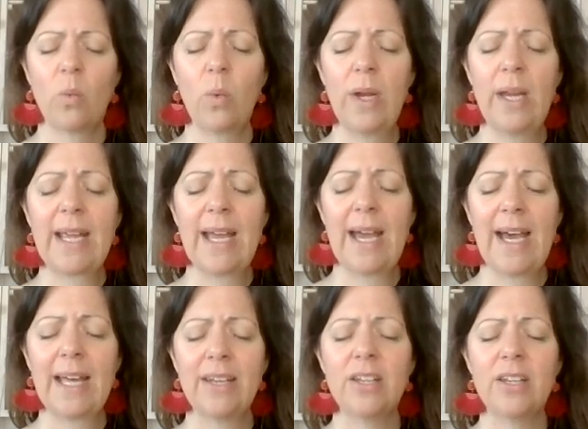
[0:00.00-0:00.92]
We
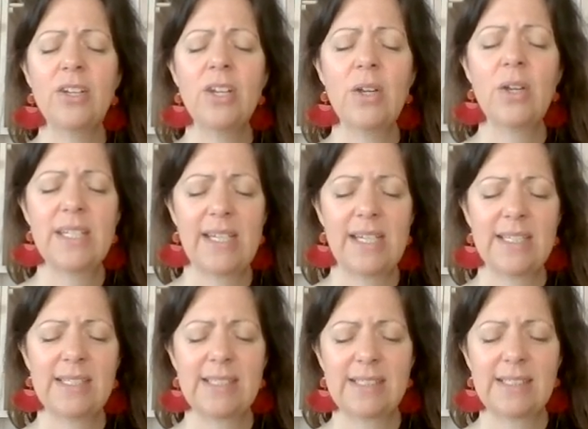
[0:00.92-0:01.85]
can
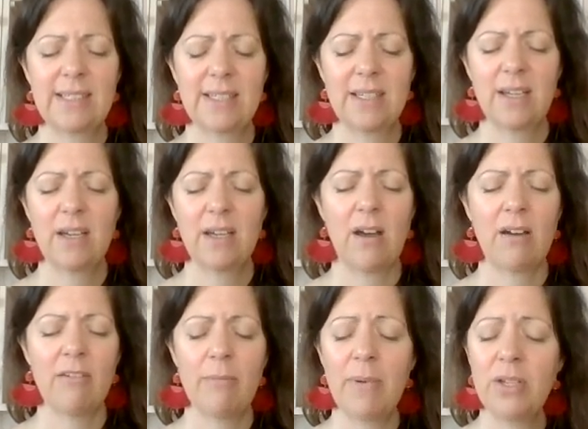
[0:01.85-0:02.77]
notice
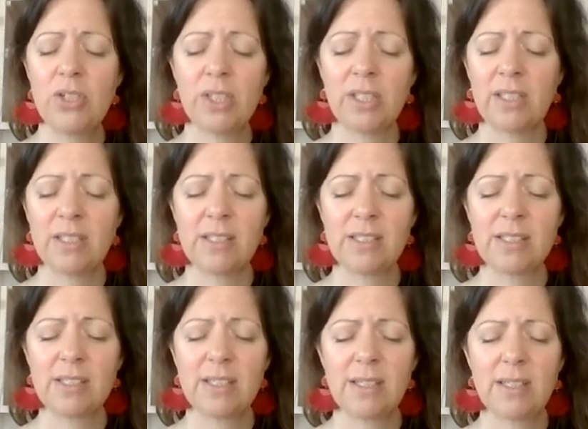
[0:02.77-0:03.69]
our emotions.